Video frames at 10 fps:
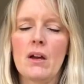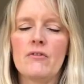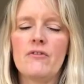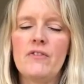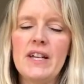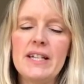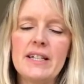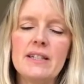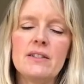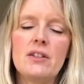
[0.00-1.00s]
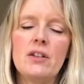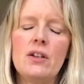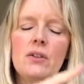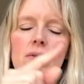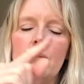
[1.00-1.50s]
feed
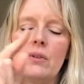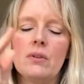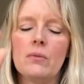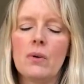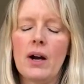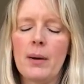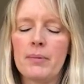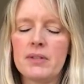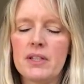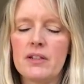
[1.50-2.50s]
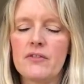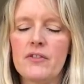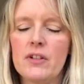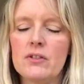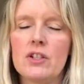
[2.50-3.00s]
into what happens in the
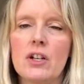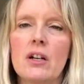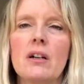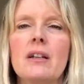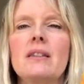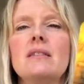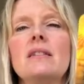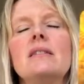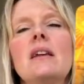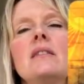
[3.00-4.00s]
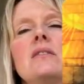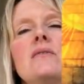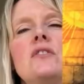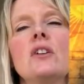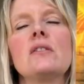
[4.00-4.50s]
future, and there's a sense
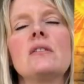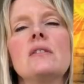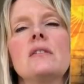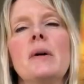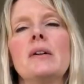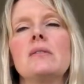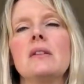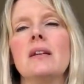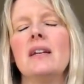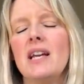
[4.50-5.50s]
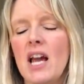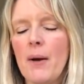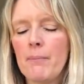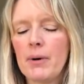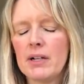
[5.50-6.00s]
of justice about it.
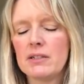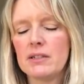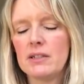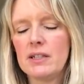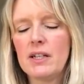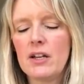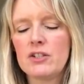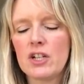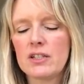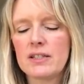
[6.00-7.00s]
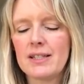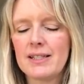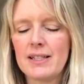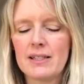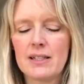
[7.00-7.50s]
But, you know, justice
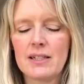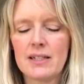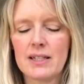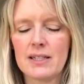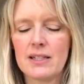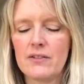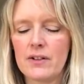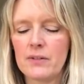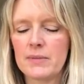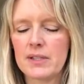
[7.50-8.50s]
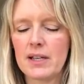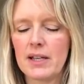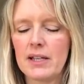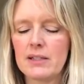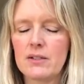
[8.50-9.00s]
isn't a Disney film, is it?
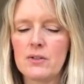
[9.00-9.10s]
It's